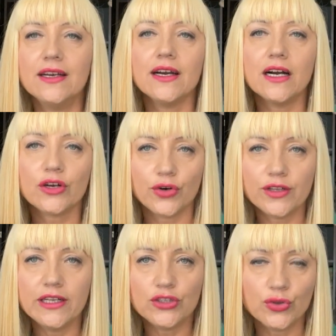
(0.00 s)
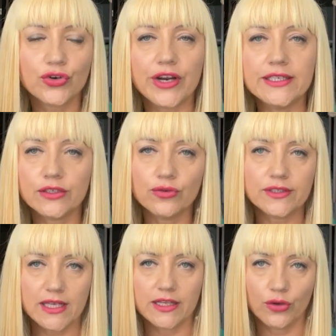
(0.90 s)
According to
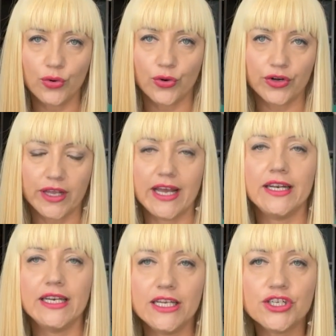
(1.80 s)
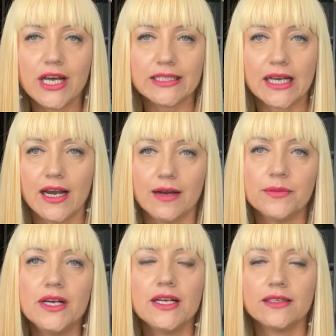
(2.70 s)
grayschools.org and
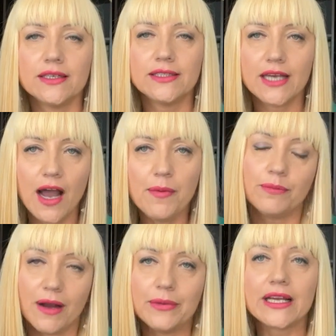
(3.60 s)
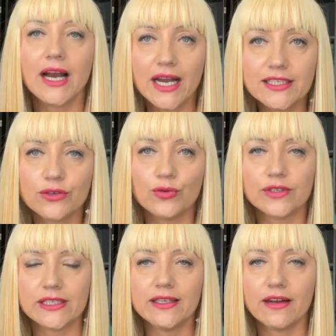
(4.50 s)
niche.com, the top public high
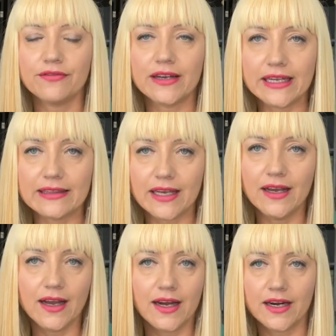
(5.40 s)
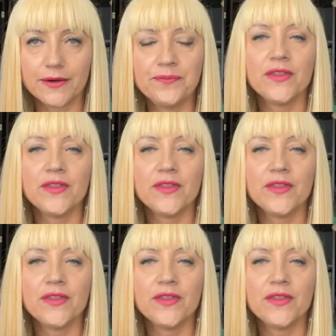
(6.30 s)
schools in Alpharetta are